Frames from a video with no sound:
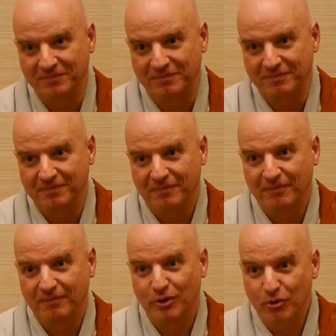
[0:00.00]
okay.
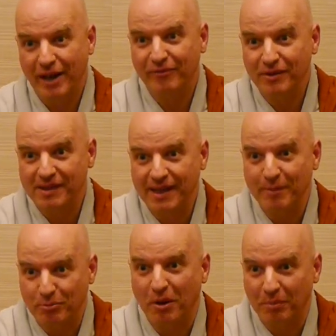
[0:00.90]
You have the
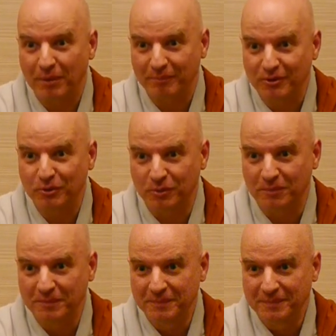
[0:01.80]
same problem
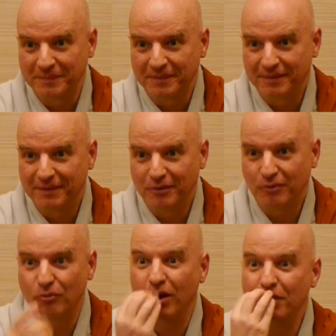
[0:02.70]
too. Uh,
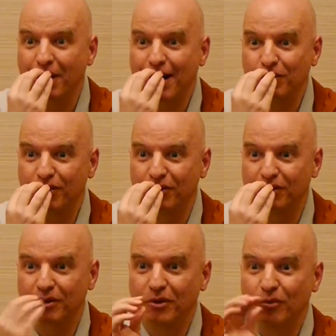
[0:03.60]
one mouth,
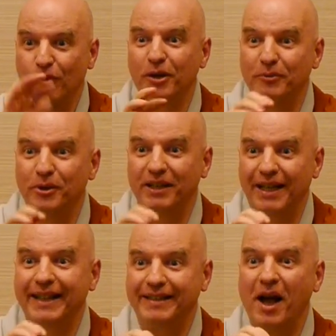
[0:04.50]
one word
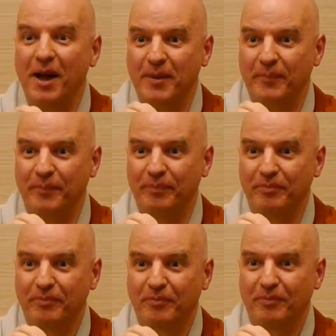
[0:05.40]
at a time.
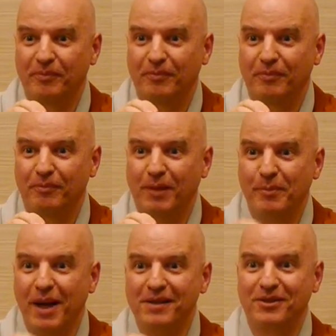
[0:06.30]
My
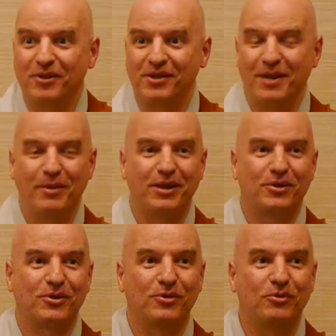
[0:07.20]
master, Zen
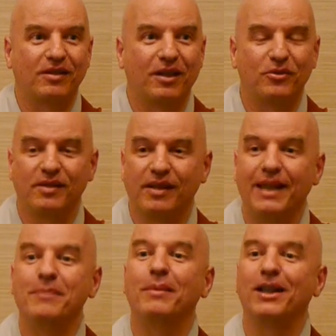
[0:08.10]
Master Seung Sahn, used to say,
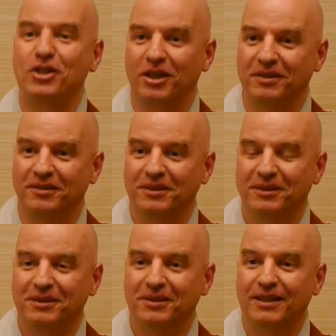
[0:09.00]
imagine
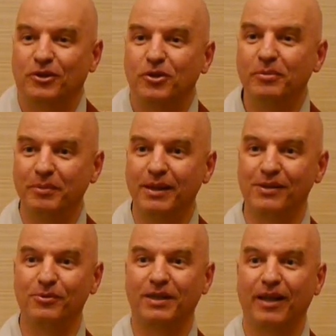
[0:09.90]
that human
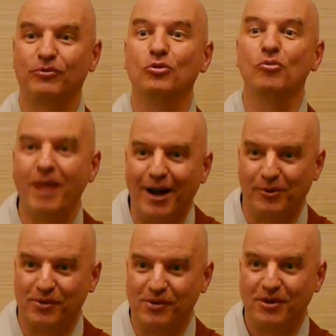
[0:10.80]
beings would have two
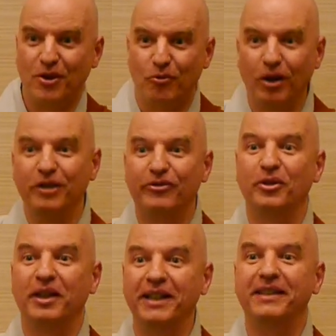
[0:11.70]
mouths, one
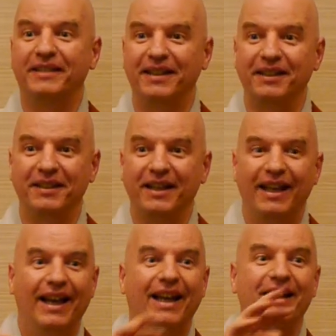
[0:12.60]
for eating
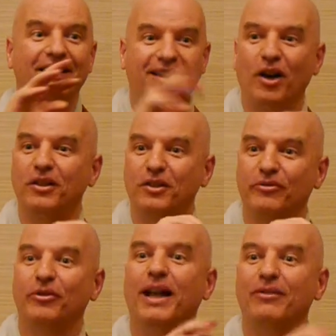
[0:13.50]
and the other
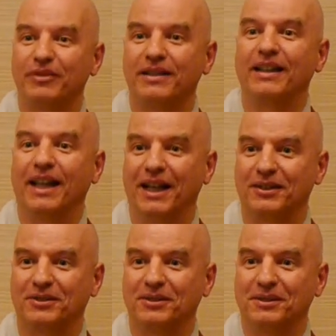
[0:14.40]
for everything
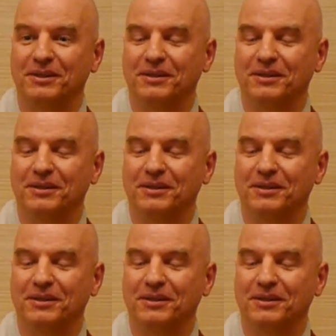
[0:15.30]
else.